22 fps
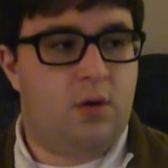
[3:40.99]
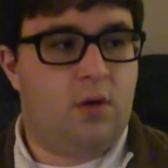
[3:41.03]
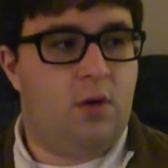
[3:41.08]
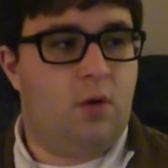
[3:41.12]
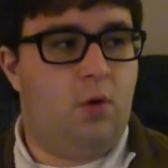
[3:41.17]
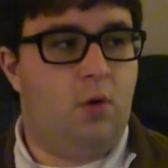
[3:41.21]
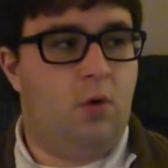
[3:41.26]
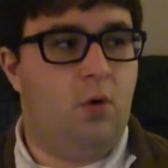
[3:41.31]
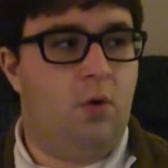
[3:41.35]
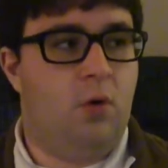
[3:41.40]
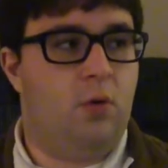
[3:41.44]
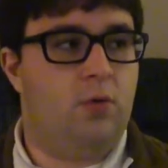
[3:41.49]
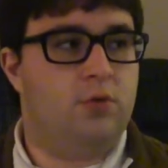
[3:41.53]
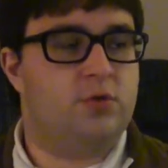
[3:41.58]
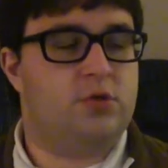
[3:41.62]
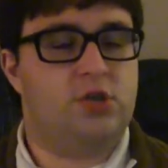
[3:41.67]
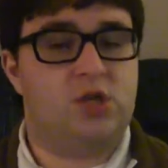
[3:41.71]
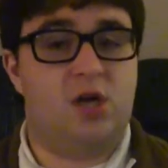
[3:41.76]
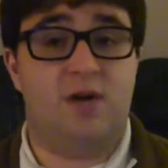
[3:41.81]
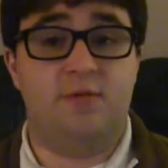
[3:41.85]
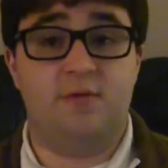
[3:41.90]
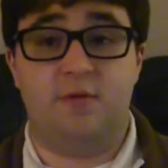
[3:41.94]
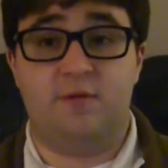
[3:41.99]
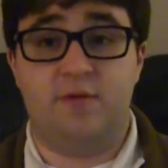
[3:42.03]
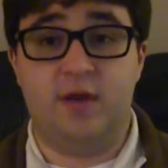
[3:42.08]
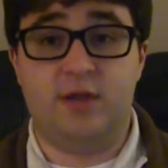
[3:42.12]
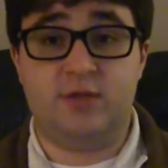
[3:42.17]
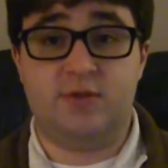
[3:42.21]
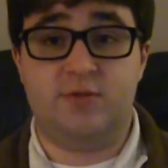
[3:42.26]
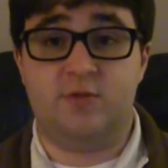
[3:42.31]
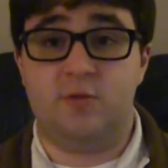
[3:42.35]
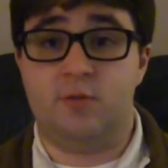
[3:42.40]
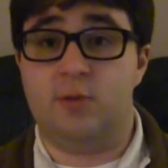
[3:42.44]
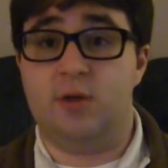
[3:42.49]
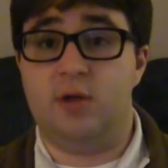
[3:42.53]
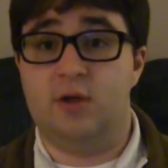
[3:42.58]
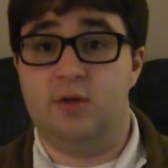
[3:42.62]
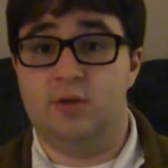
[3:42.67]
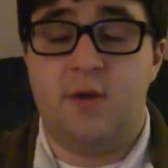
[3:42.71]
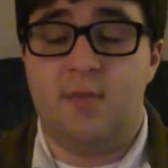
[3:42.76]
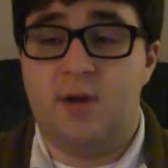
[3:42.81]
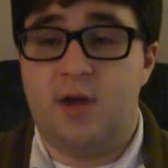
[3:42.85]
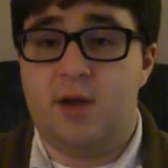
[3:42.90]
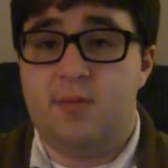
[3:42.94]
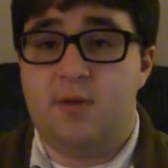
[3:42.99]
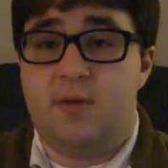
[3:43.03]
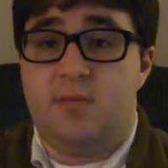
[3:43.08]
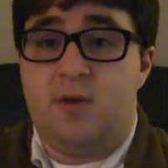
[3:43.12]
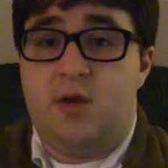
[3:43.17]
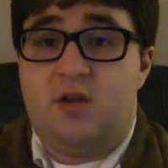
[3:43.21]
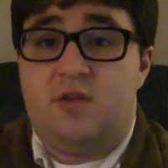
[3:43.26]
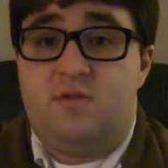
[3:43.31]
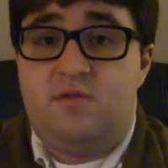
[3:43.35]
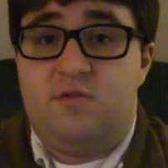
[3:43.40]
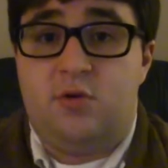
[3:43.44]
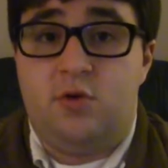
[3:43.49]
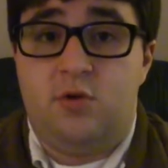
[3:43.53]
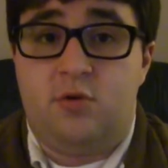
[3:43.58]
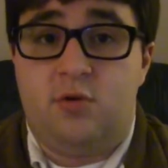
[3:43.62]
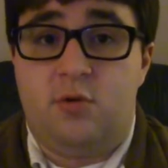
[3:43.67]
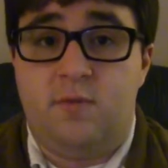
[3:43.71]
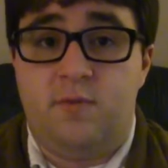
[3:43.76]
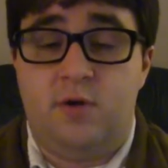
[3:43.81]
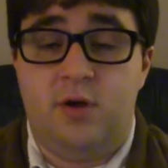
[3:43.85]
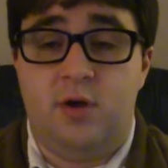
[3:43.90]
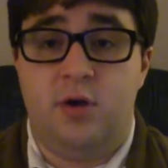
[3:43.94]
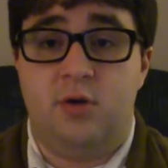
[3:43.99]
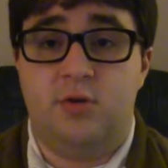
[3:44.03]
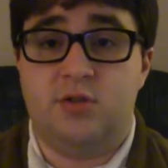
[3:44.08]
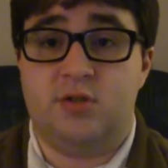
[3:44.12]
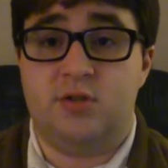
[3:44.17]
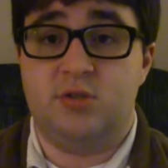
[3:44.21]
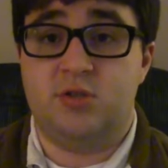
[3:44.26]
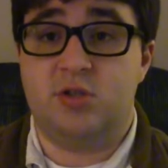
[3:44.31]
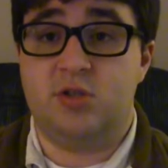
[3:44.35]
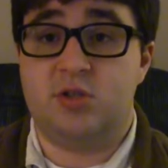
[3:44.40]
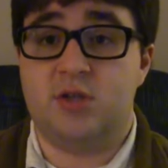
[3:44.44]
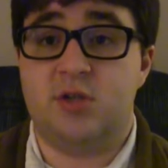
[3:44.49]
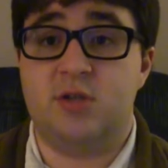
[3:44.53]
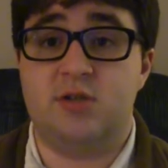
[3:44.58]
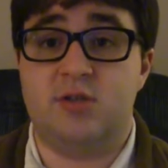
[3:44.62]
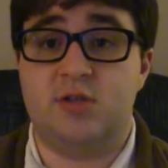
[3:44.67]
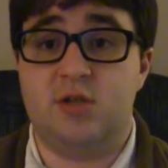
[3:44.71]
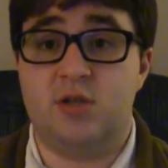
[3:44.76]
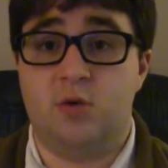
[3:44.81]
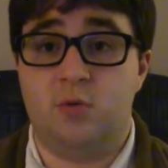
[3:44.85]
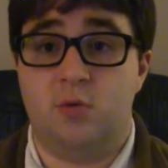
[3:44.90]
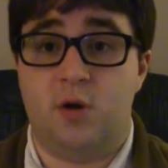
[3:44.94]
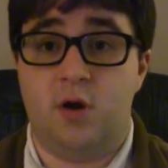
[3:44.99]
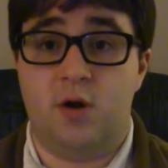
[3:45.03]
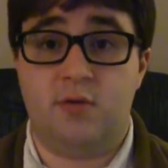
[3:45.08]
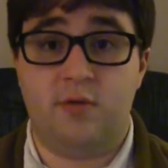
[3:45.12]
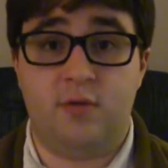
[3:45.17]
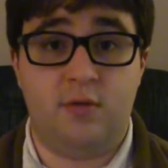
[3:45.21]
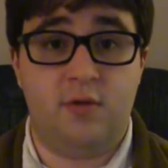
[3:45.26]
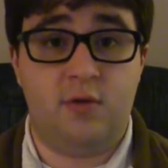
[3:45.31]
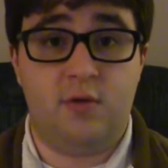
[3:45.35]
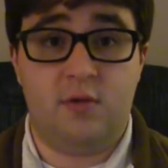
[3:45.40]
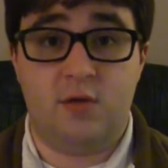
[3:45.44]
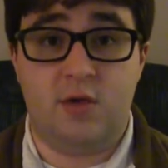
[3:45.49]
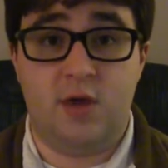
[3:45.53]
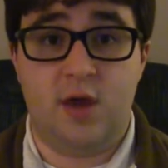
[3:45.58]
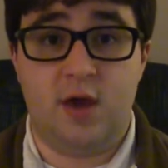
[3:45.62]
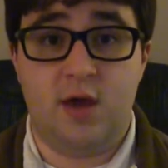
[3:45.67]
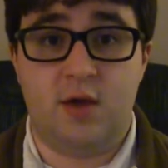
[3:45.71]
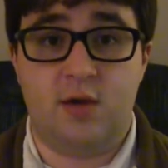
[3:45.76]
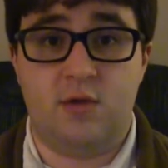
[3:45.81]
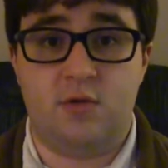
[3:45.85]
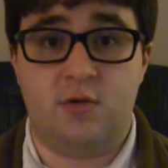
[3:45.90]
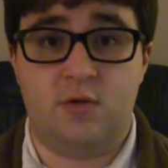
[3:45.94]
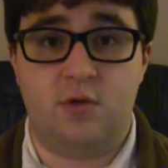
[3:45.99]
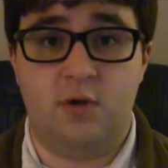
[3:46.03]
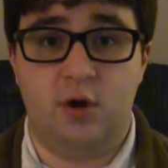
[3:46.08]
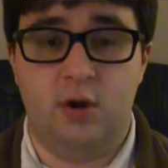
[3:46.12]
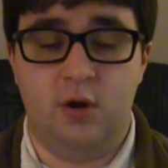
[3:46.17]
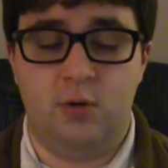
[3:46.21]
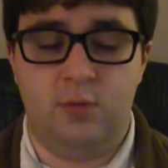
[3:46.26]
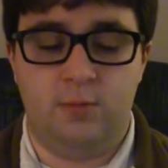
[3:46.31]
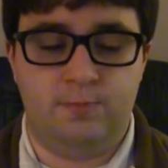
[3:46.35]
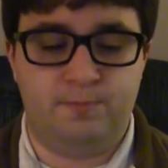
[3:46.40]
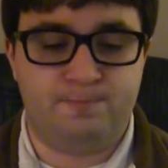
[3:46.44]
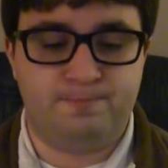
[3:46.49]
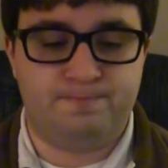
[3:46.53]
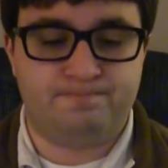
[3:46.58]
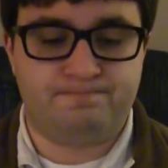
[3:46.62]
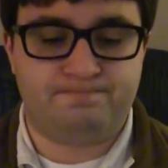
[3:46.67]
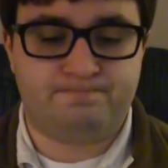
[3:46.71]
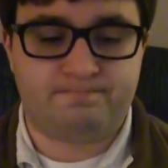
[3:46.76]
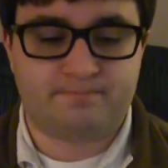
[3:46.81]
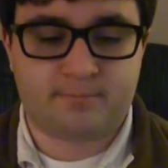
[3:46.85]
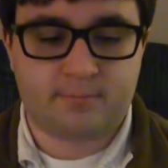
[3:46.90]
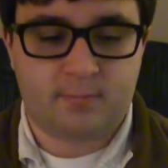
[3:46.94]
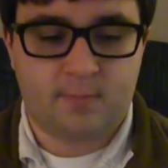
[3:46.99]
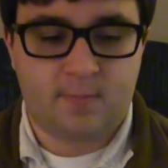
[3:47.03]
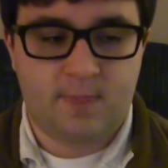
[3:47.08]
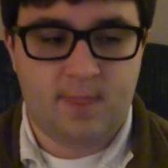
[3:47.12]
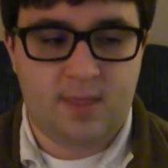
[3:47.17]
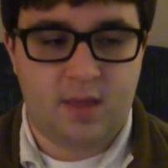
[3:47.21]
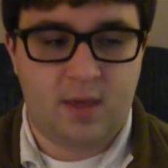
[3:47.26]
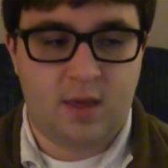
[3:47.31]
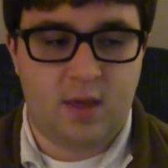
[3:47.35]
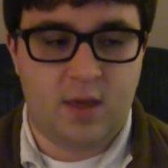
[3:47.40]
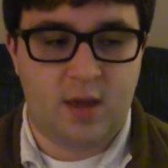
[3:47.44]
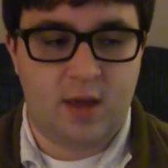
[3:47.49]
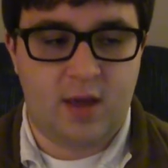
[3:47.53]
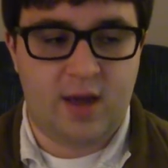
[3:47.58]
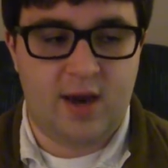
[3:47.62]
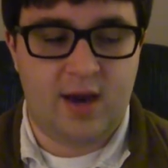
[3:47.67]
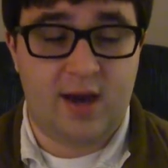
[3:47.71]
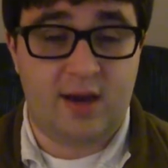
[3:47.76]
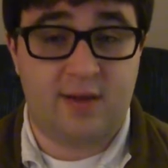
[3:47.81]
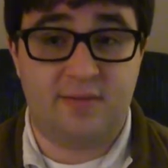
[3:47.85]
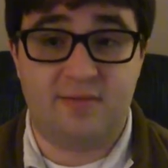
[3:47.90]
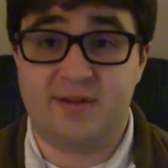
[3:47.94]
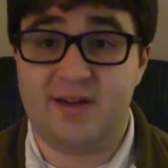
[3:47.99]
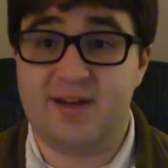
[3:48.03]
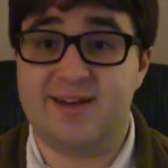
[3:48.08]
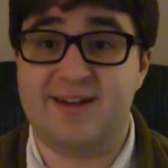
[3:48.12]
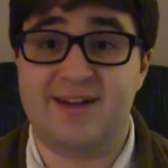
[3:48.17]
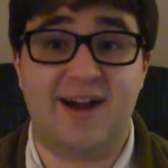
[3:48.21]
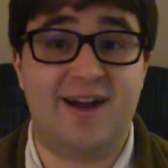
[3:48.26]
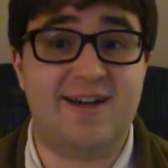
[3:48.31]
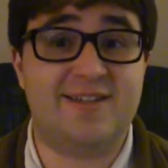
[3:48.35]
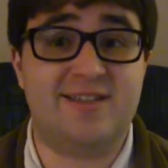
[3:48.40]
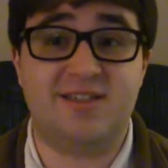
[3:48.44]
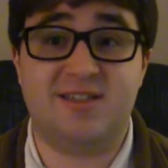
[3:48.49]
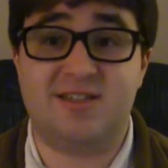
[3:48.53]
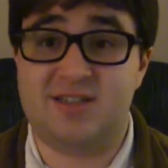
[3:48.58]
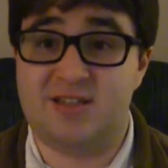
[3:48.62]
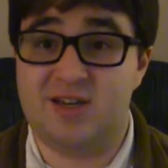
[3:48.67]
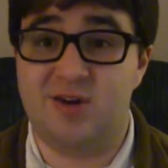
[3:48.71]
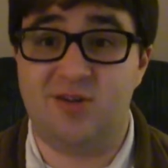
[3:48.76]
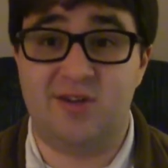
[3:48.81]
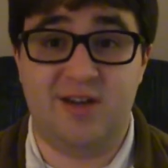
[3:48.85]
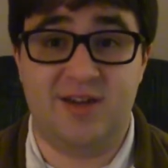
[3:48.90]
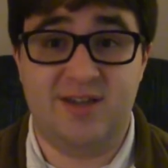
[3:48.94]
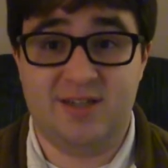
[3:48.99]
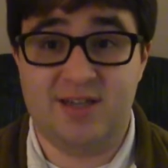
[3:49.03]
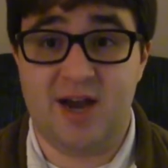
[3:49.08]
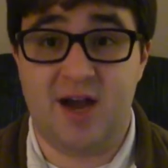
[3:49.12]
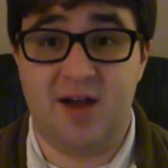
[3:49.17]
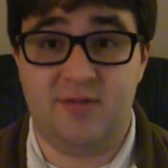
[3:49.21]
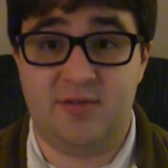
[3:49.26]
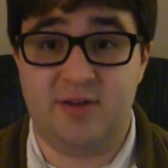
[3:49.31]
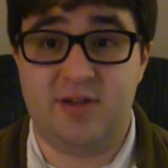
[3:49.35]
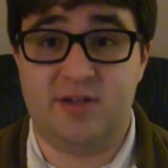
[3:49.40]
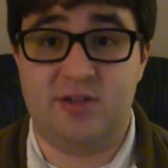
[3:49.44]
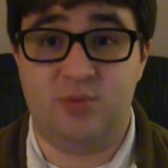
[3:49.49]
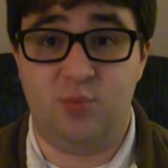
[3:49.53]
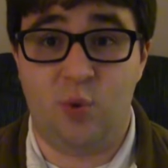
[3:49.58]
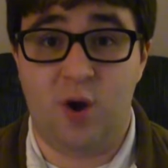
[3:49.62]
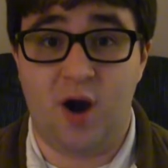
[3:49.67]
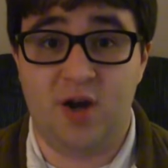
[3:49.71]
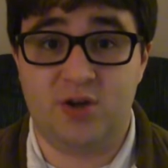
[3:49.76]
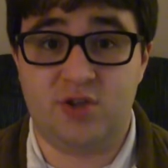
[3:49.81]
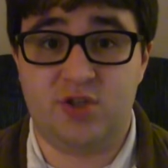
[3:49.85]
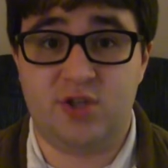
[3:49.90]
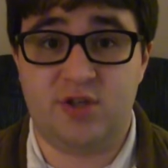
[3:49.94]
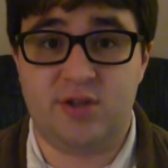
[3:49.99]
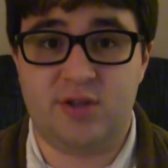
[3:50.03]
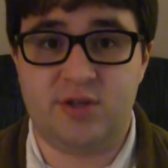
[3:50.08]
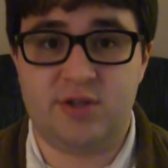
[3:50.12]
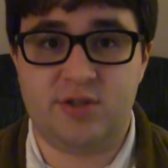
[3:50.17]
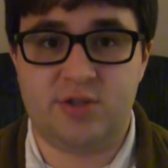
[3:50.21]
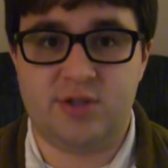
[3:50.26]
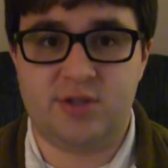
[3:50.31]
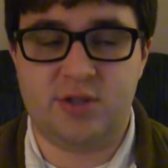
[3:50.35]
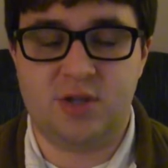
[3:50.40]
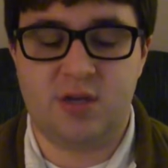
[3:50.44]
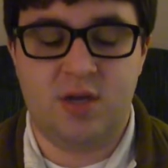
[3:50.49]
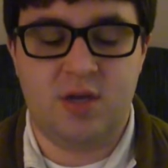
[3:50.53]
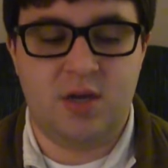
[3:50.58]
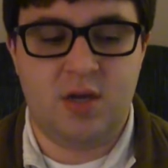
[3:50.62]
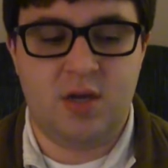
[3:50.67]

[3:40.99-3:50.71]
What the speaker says: a whole chain of events for me that made me make YouTube videos and just continue on to this day. So, and I sincerely doubt that he's watching this,